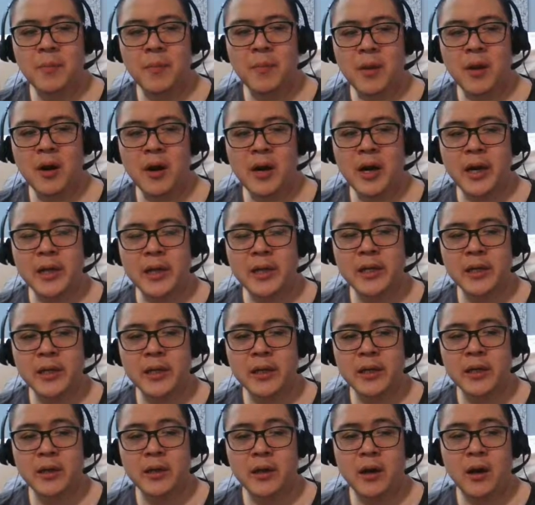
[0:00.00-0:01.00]
part
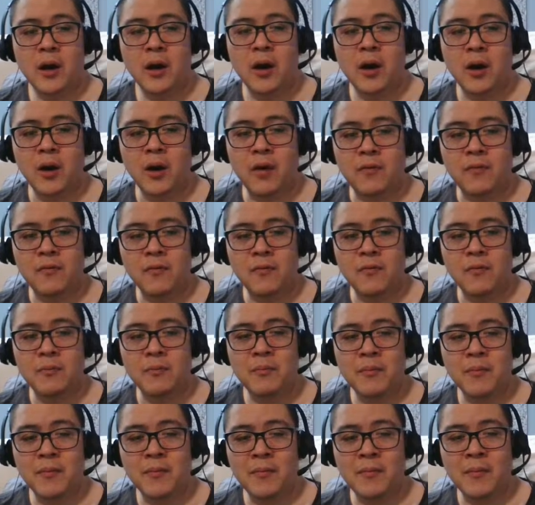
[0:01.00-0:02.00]
of
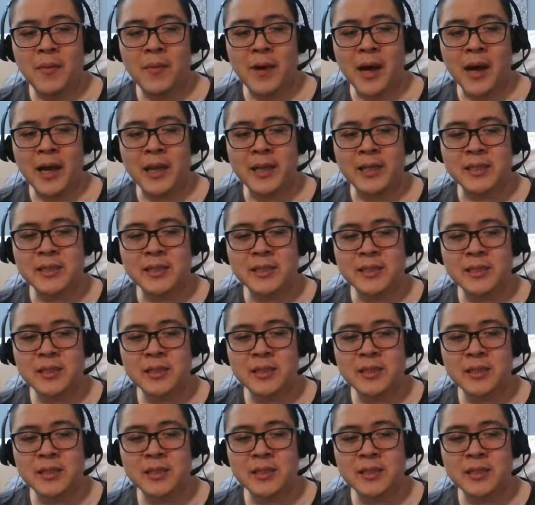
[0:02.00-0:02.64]
my